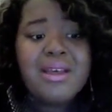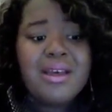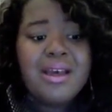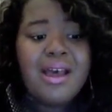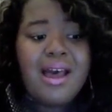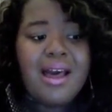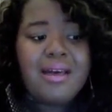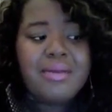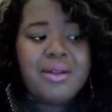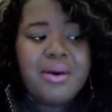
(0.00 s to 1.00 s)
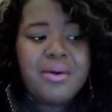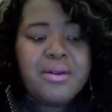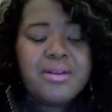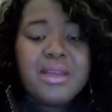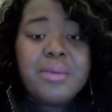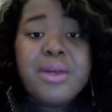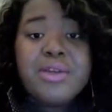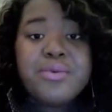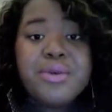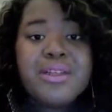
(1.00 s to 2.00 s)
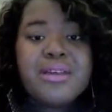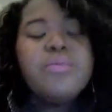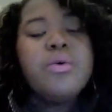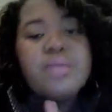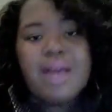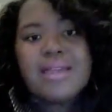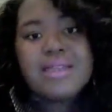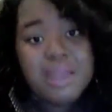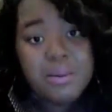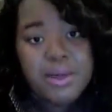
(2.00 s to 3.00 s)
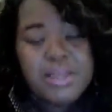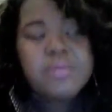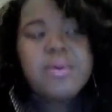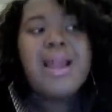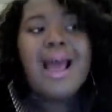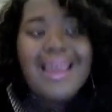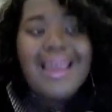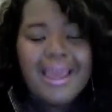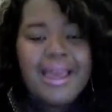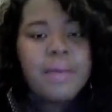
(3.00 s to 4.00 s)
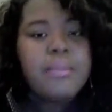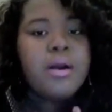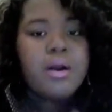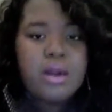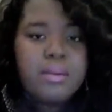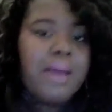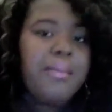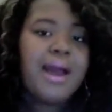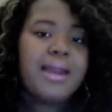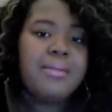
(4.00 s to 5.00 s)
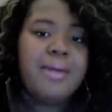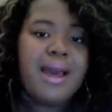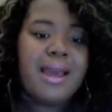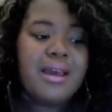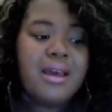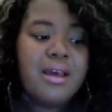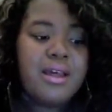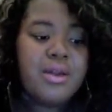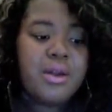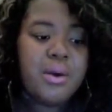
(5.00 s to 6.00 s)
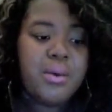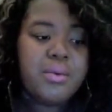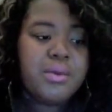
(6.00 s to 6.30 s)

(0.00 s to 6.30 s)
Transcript: in some ways really, well, not in some ways, but I am hurting my body by, eating